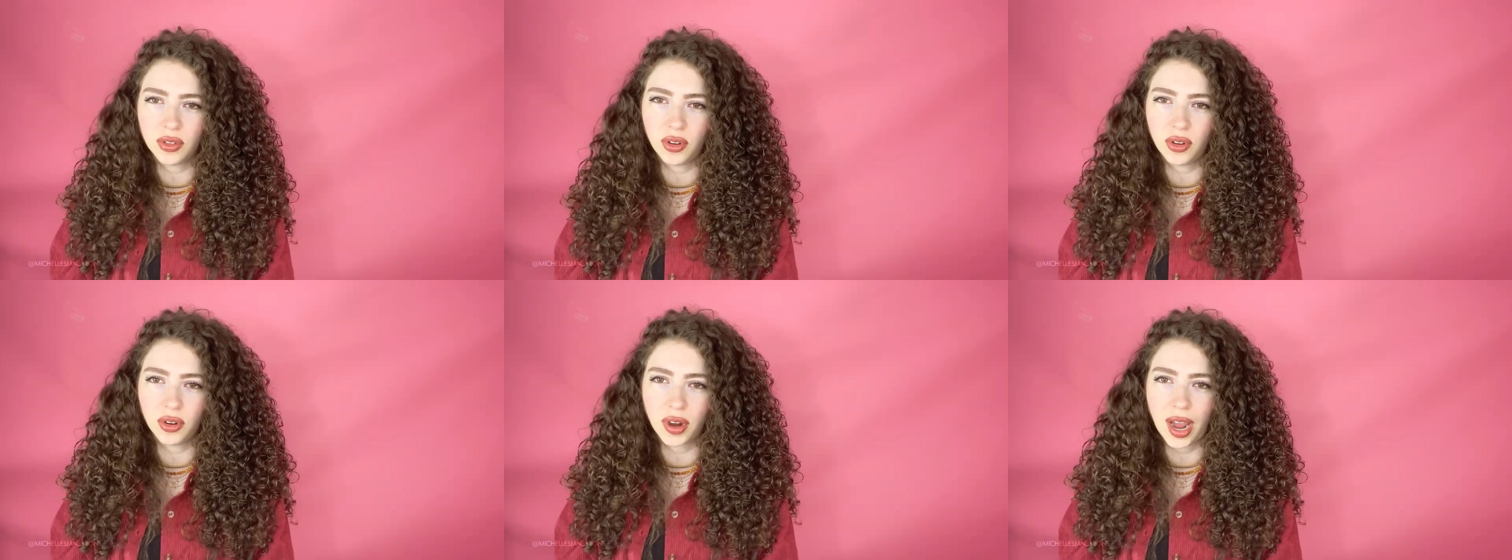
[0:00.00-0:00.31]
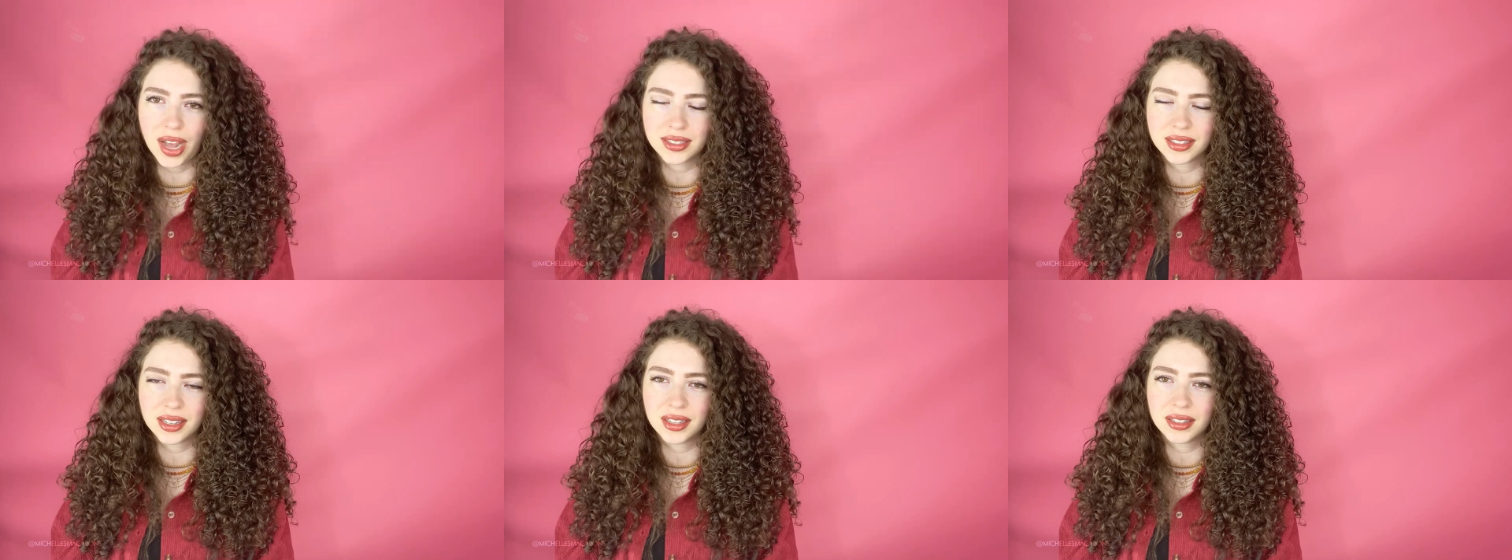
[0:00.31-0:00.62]
you're
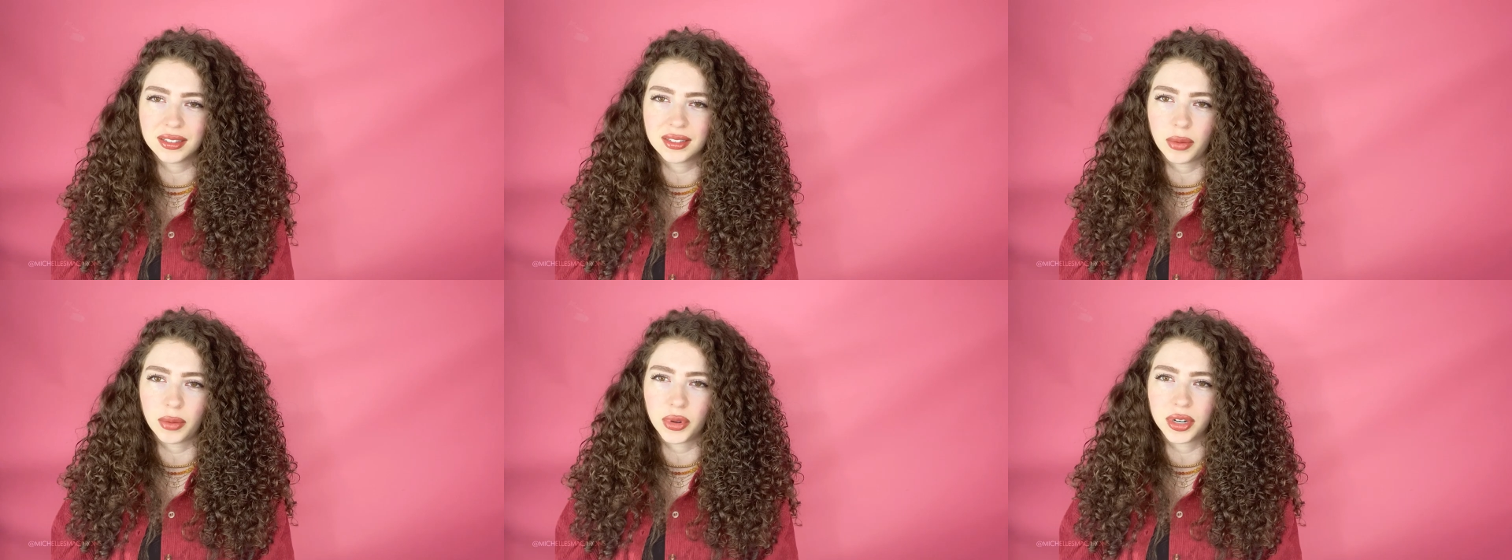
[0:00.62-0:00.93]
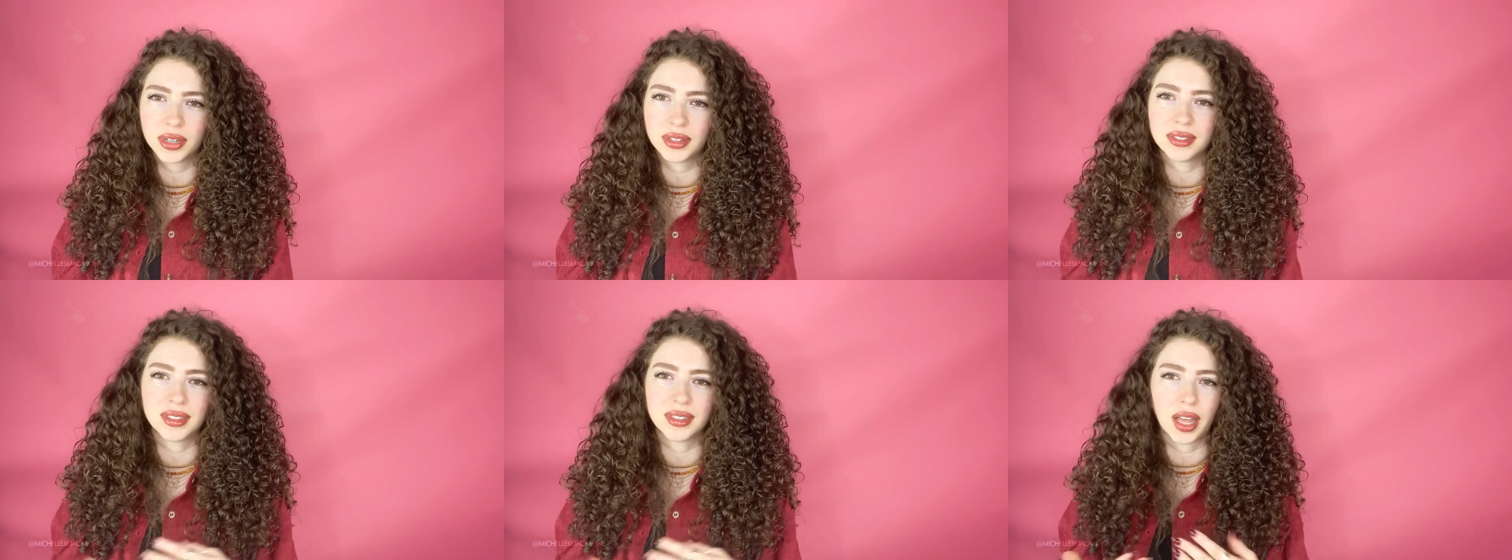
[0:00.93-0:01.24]
asking
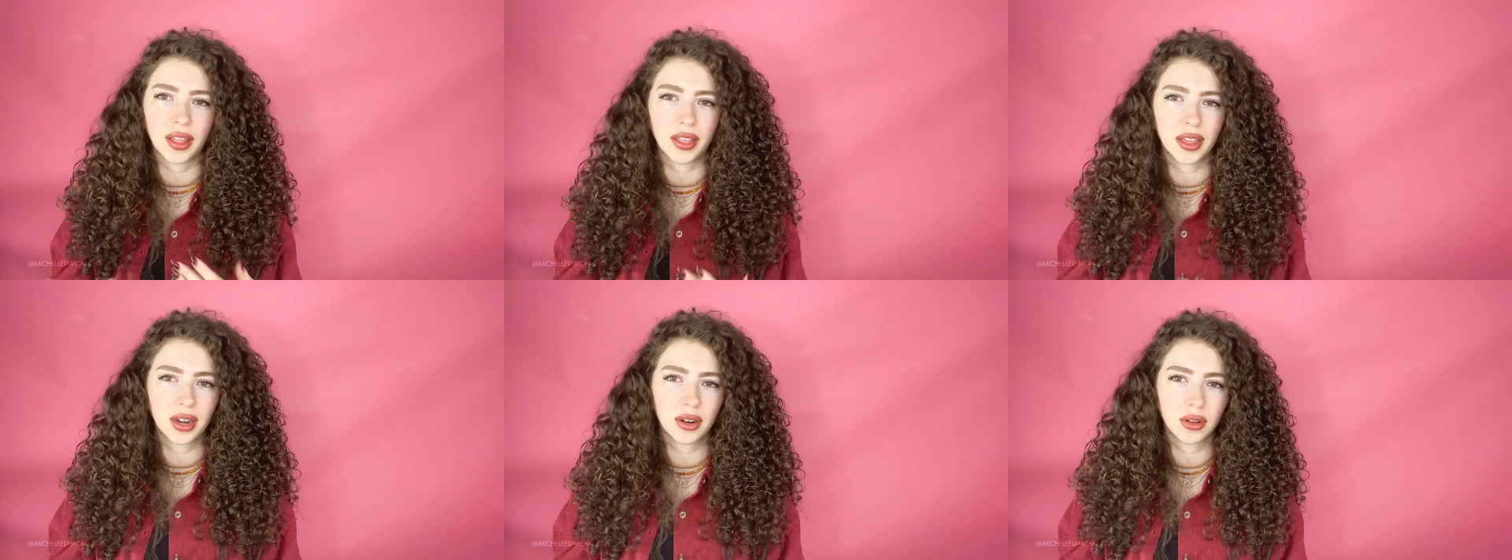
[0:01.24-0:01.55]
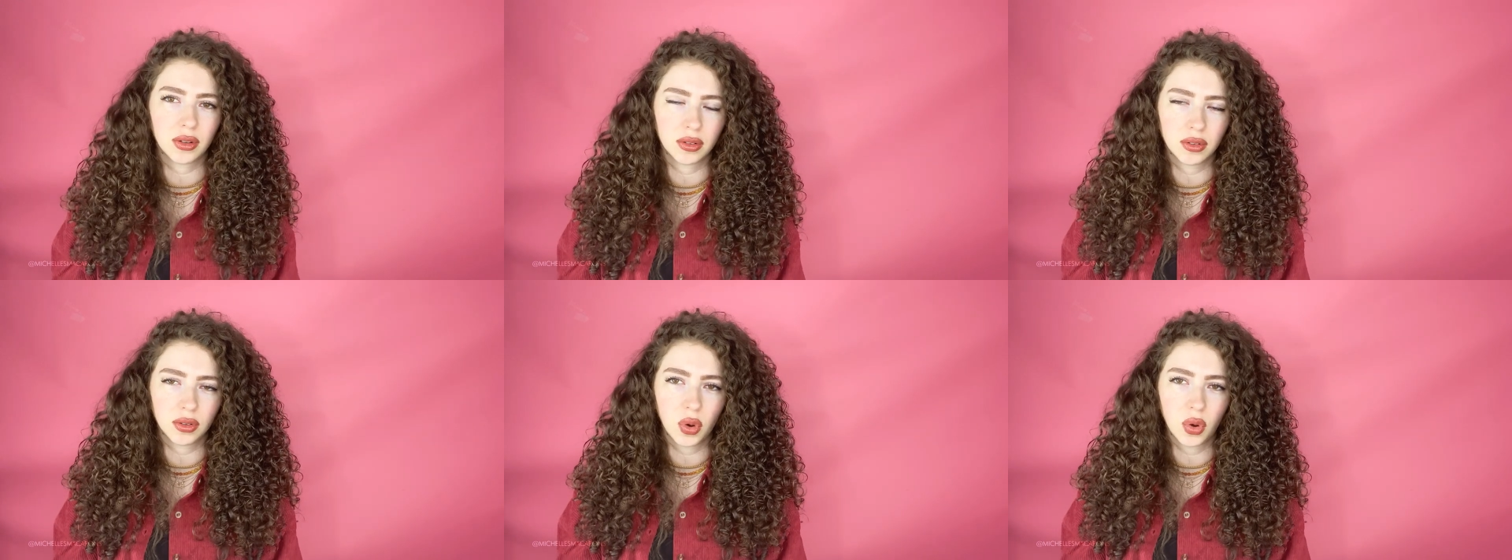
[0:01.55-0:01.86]
someone to sell
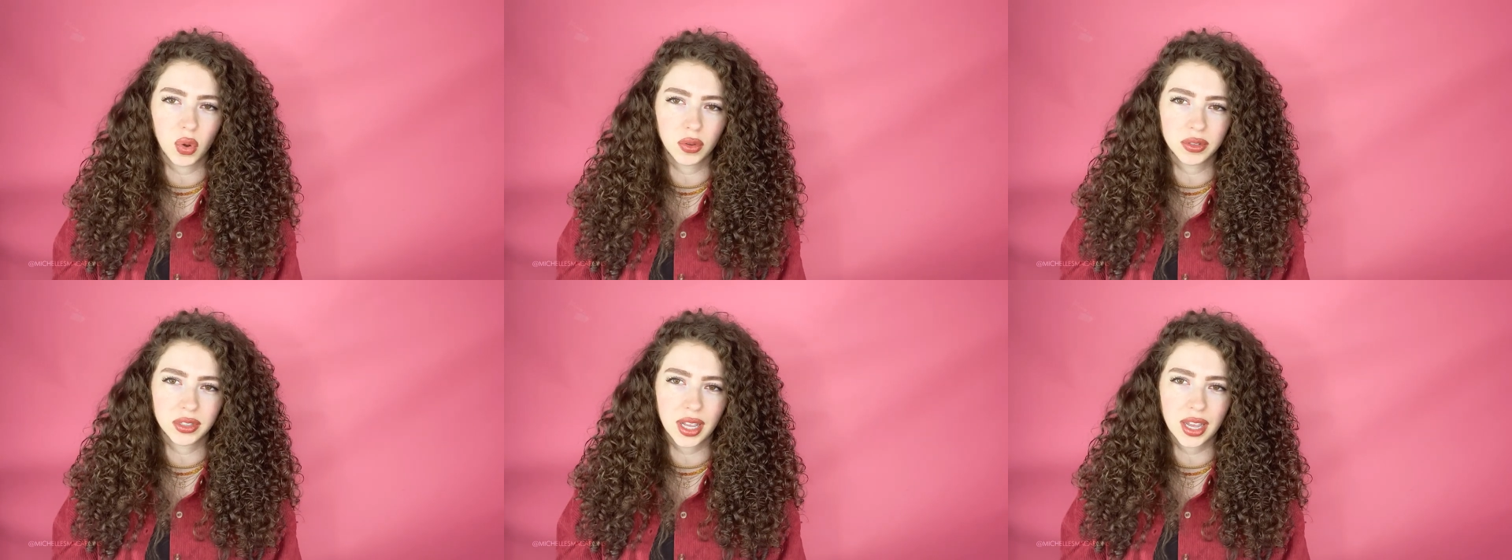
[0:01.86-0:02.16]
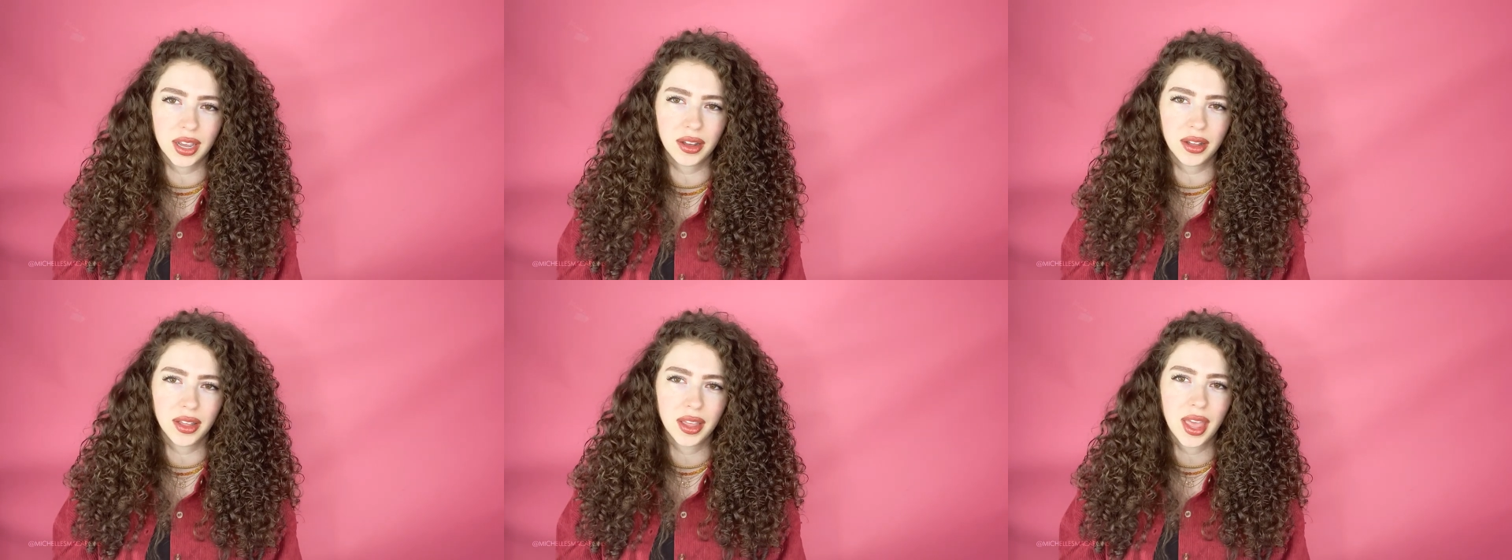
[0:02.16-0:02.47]
it
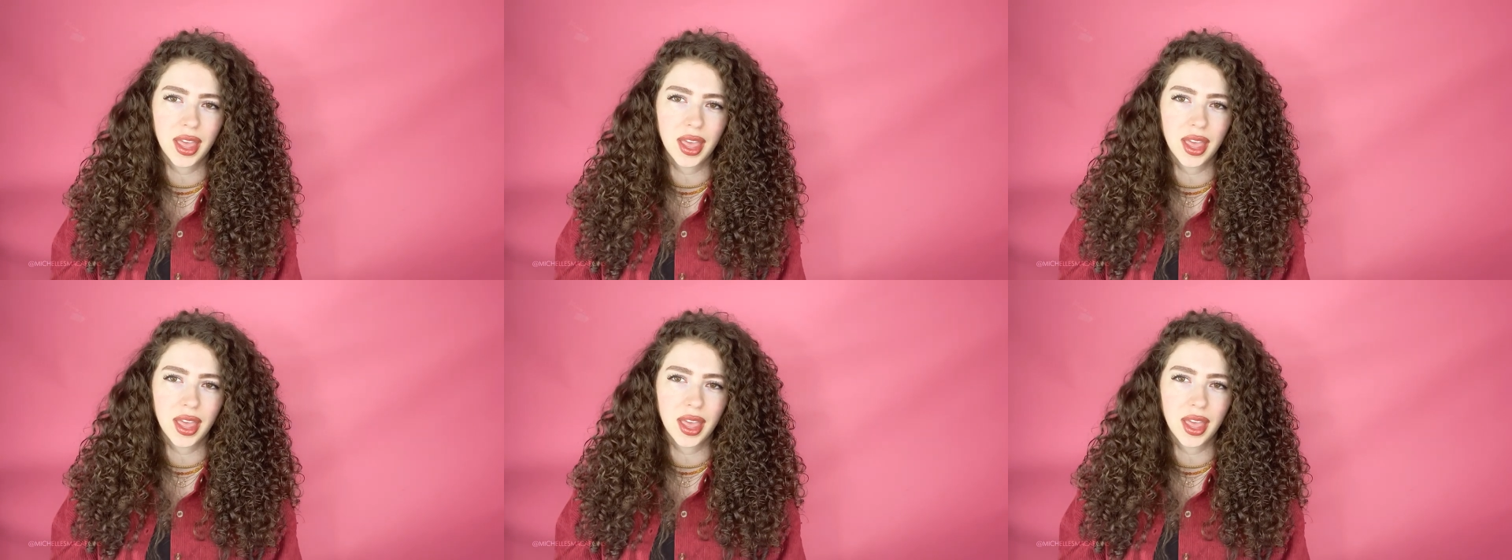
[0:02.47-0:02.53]
wholesale